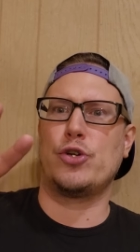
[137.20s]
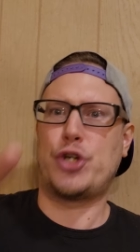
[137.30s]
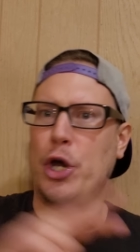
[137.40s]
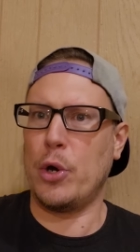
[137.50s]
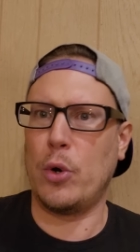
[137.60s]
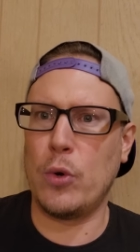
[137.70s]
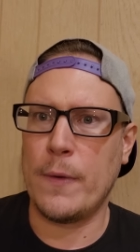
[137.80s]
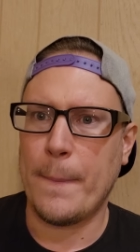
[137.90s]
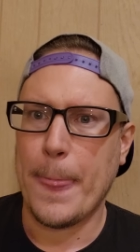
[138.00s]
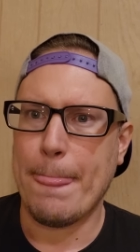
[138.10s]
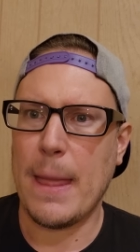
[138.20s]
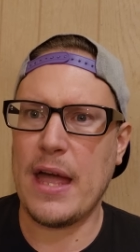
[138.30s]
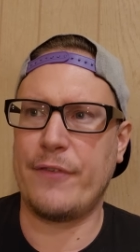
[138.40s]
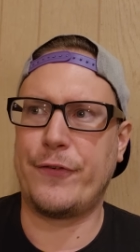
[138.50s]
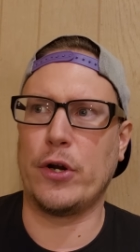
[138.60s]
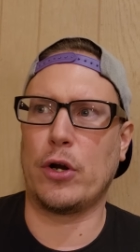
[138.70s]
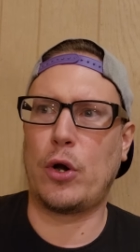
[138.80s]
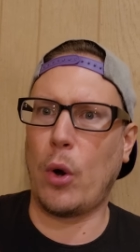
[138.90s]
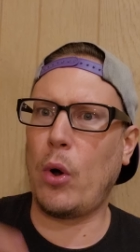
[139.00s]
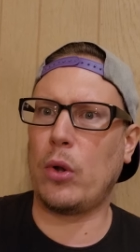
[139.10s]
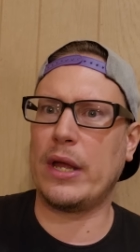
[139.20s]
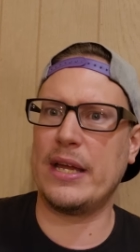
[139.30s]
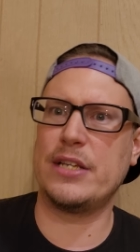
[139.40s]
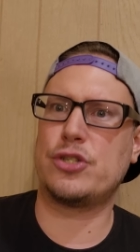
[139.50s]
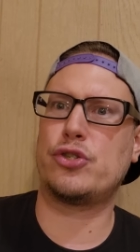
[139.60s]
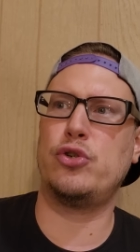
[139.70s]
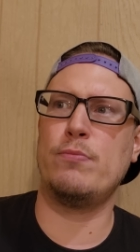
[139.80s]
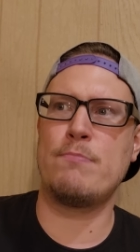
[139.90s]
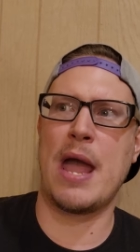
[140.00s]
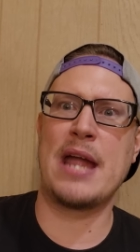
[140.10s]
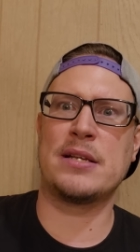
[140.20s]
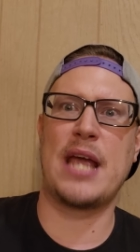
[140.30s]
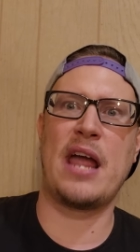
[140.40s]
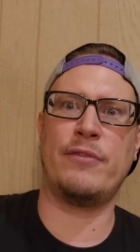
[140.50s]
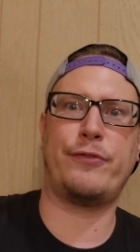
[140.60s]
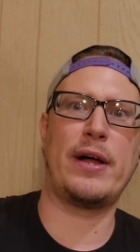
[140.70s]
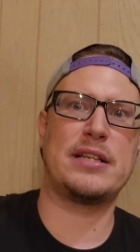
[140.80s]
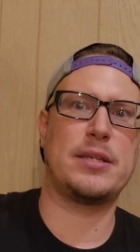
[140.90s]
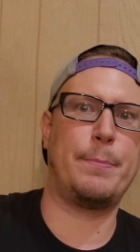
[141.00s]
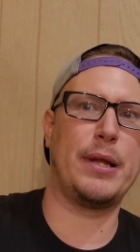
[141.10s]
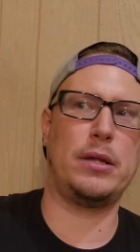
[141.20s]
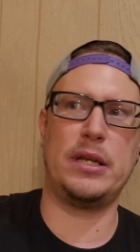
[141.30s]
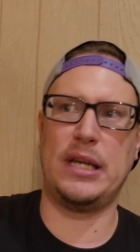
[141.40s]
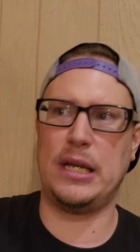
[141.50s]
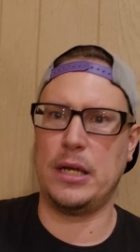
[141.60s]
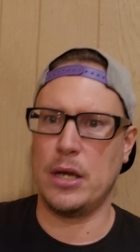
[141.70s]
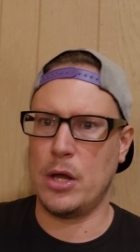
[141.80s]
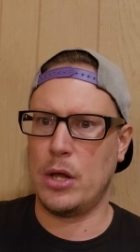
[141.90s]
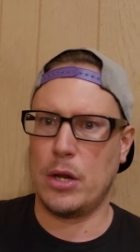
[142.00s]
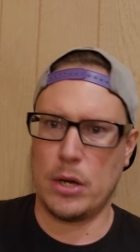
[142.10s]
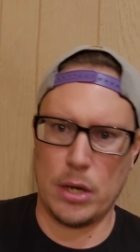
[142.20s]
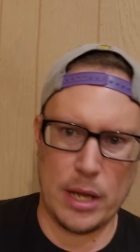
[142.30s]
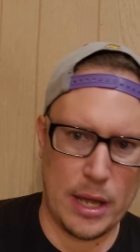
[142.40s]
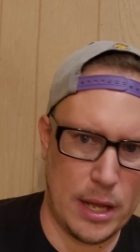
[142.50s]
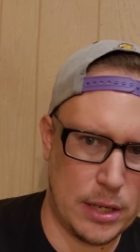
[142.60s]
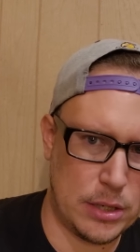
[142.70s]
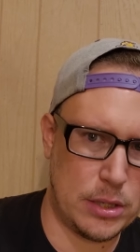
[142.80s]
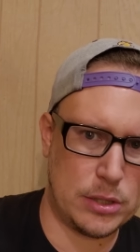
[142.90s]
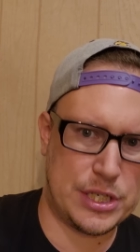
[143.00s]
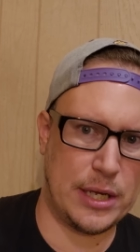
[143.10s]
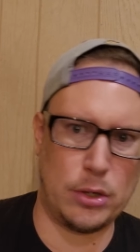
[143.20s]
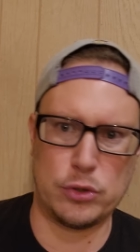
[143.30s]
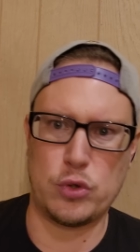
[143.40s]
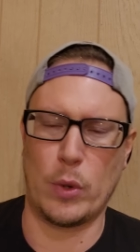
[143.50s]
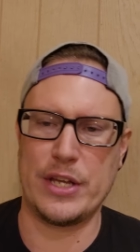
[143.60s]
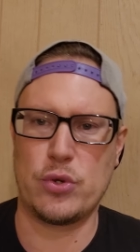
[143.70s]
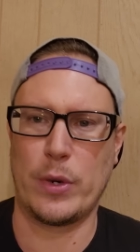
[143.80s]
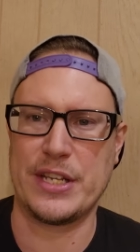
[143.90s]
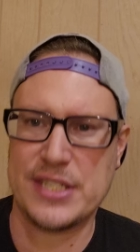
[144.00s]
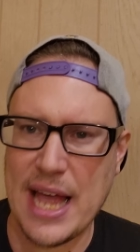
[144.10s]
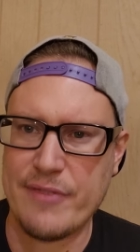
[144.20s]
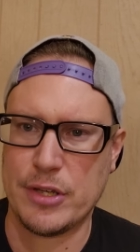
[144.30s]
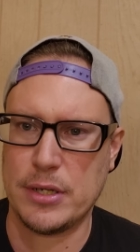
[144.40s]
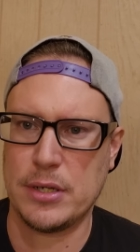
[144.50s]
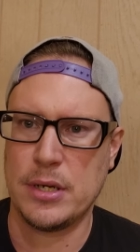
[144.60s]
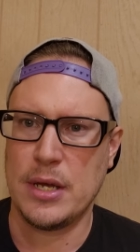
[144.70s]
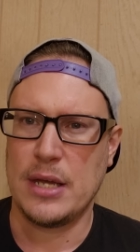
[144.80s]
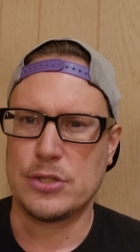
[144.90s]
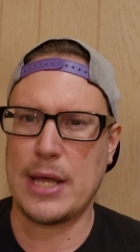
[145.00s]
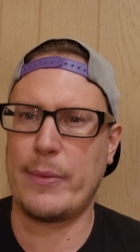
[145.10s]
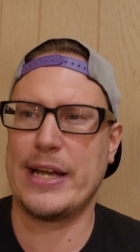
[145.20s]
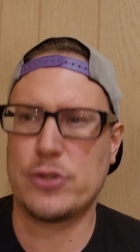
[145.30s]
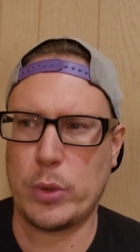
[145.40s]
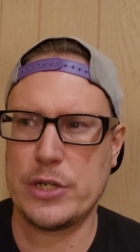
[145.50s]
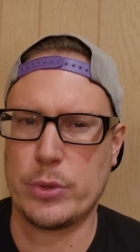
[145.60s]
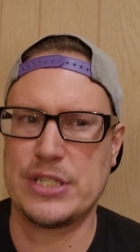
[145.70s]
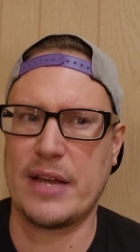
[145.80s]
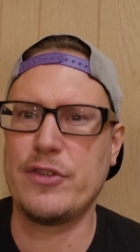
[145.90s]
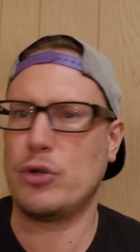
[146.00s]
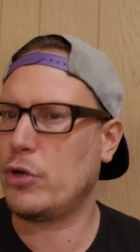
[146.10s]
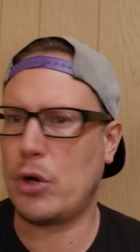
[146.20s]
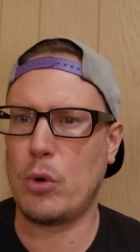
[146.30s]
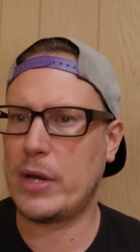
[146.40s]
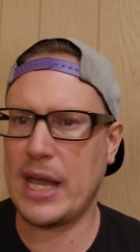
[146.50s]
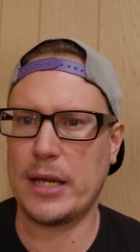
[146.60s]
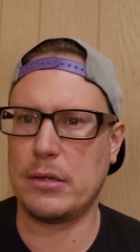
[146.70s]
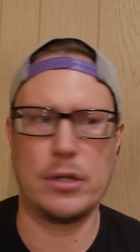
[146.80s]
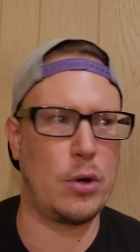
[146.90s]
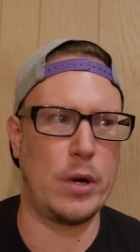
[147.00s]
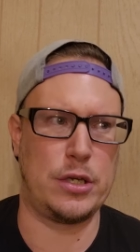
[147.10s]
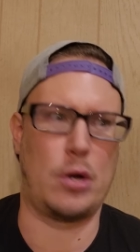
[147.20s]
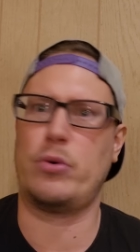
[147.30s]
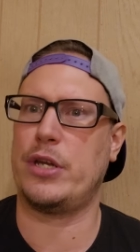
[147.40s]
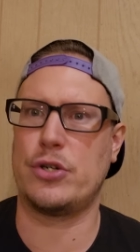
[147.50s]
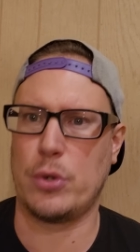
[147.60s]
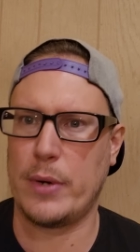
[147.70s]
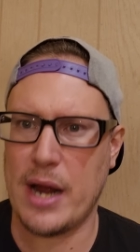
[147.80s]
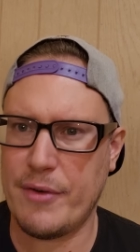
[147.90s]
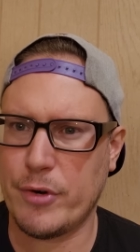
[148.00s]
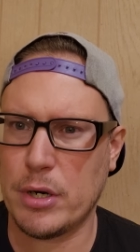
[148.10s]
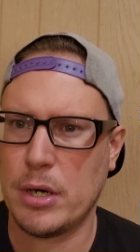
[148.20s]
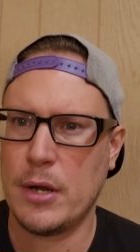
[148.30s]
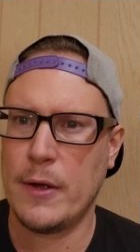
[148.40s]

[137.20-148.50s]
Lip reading: 2, if your goal is to maintain flexibility till 2027, so that way in 2027 you can go get, a Jokic or whatever,